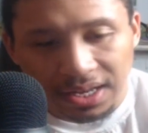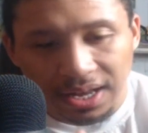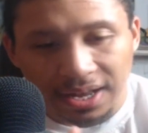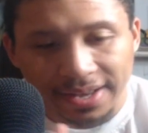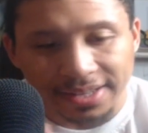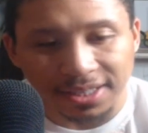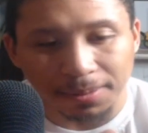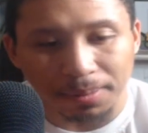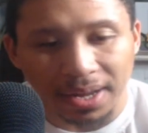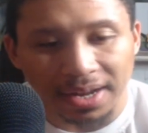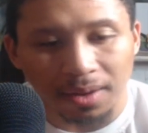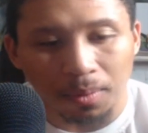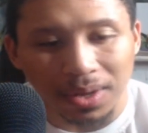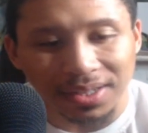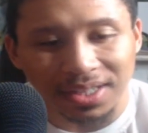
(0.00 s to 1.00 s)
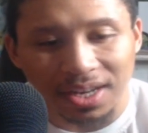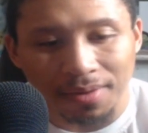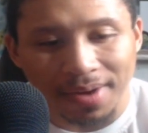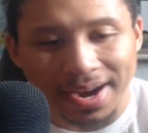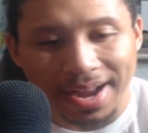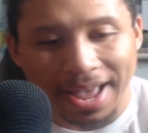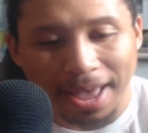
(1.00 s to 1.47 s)
explaining what's
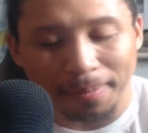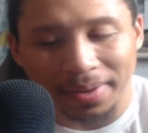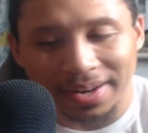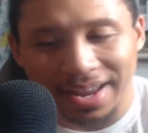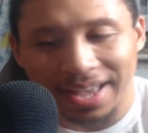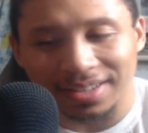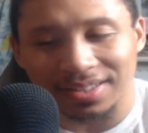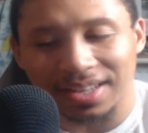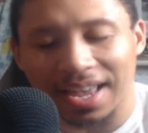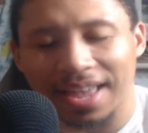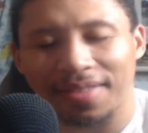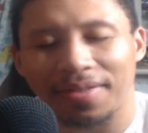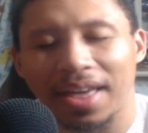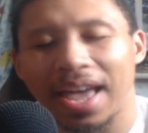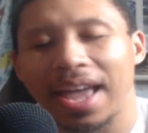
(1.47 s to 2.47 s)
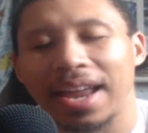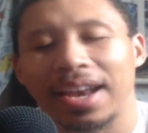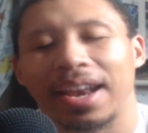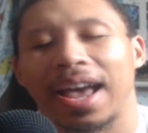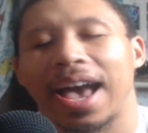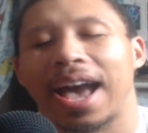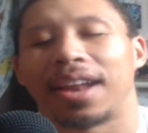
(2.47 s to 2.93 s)
getting ready to happen next, and
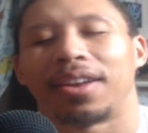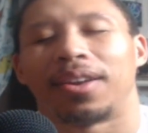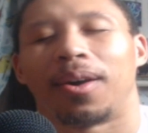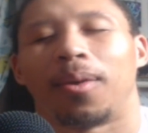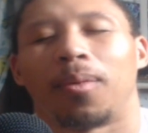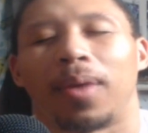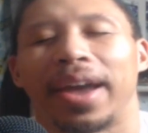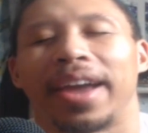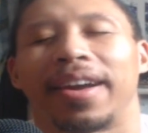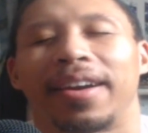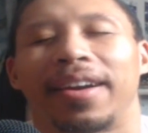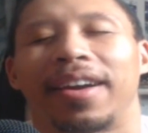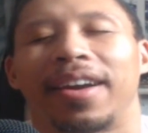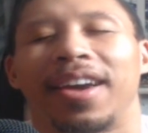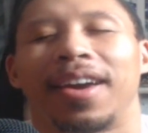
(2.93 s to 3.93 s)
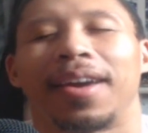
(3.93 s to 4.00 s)
then out of nowhere,